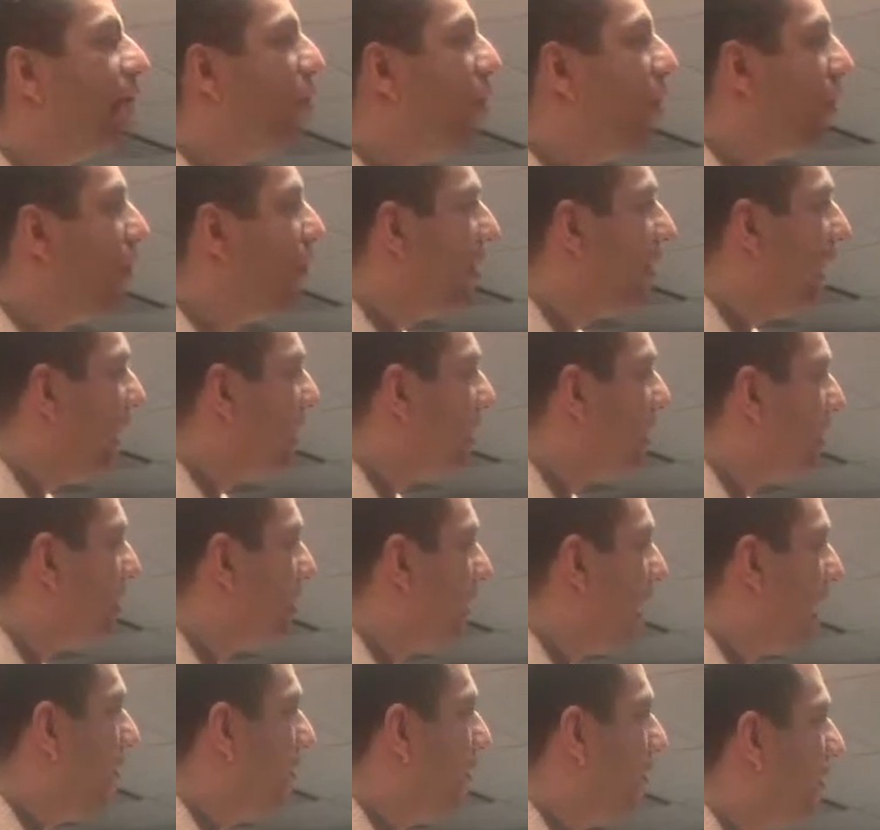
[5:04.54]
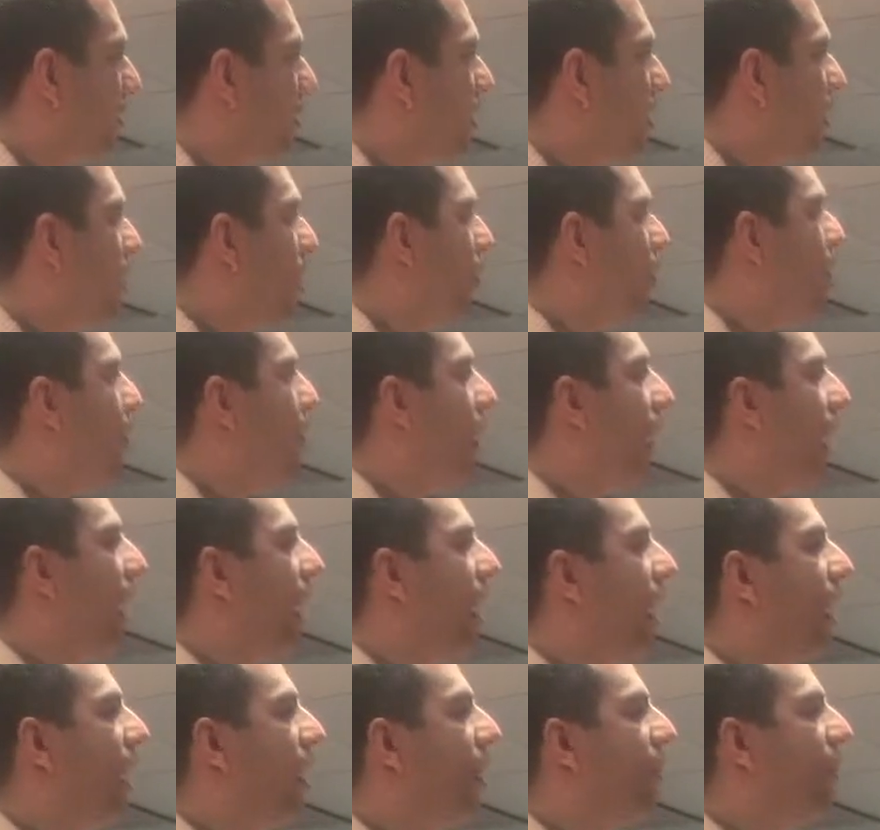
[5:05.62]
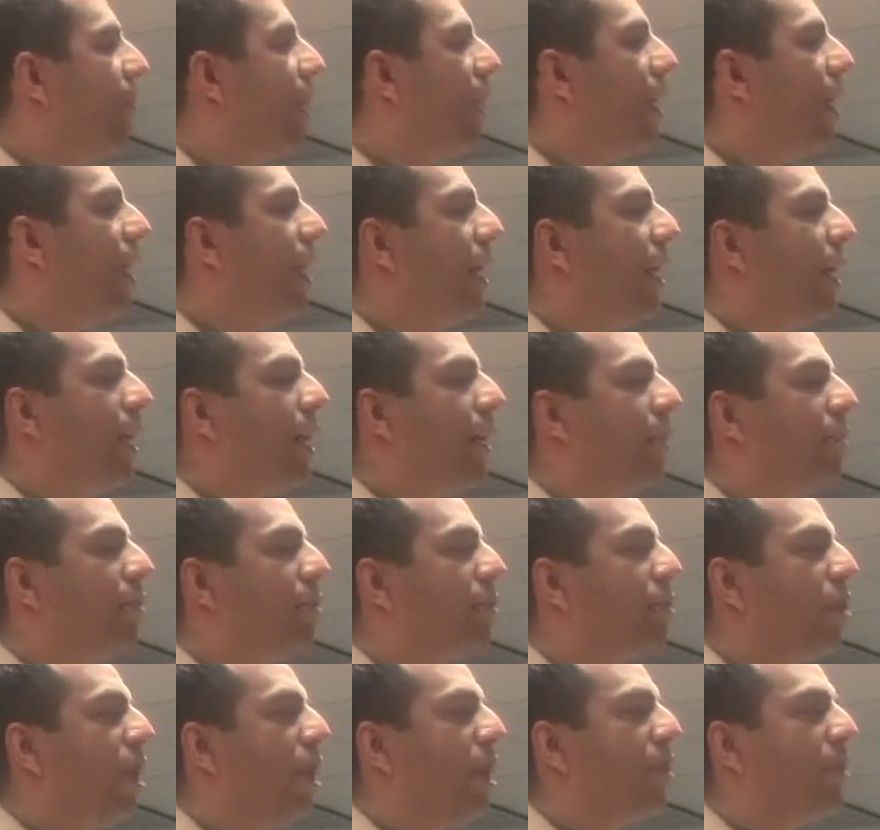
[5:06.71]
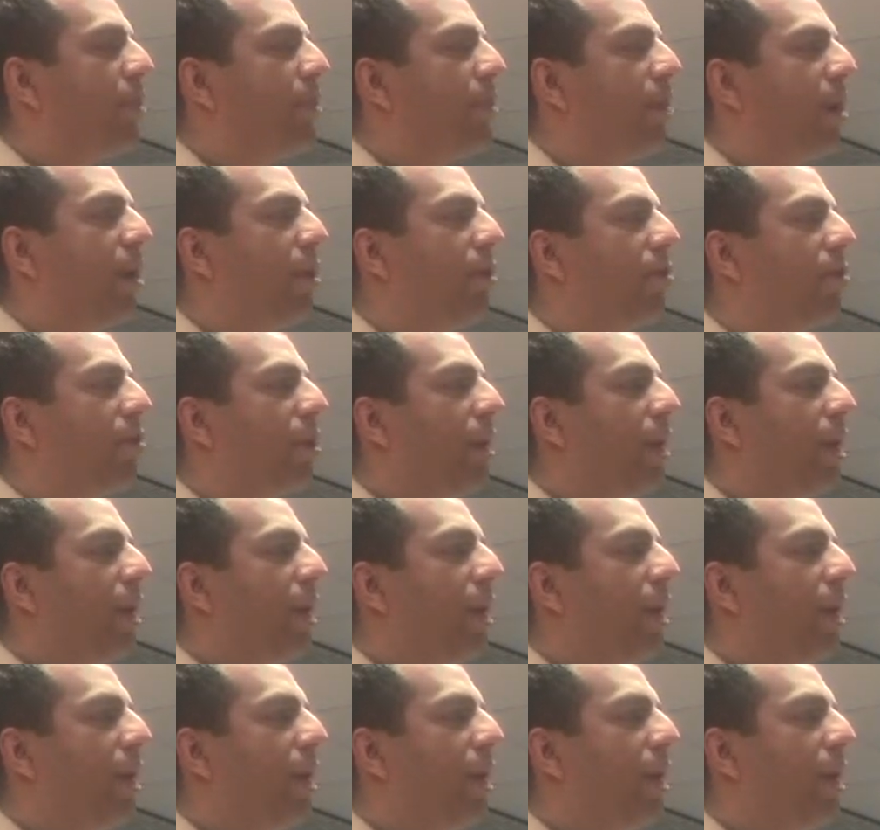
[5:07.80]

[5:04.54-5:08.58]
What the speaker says: 4 financial statements. We have talked about